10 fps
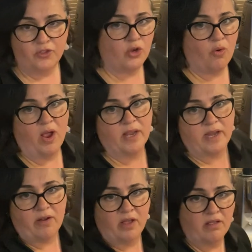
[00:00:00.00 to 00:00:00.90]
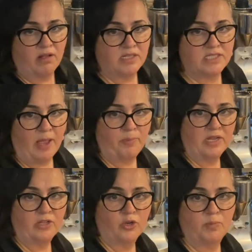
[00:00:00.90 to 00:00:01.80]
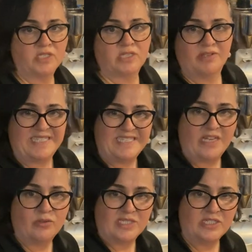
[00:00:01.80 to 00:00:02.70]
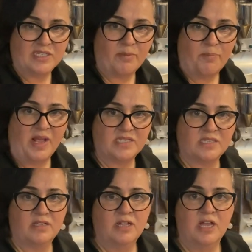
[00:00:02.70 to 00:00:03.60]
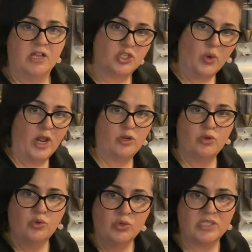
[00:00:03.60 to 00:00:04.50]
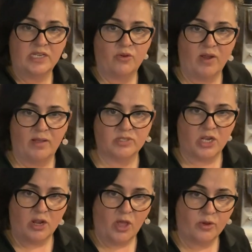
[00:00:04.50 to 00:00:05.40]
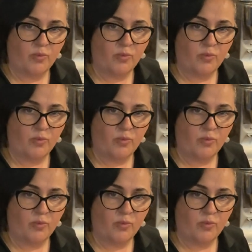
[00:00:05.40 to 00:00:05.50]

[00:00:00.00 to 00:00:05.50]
the grind, and I tap it a little bit so it settles into the basket so I don't lose any grams. I don't like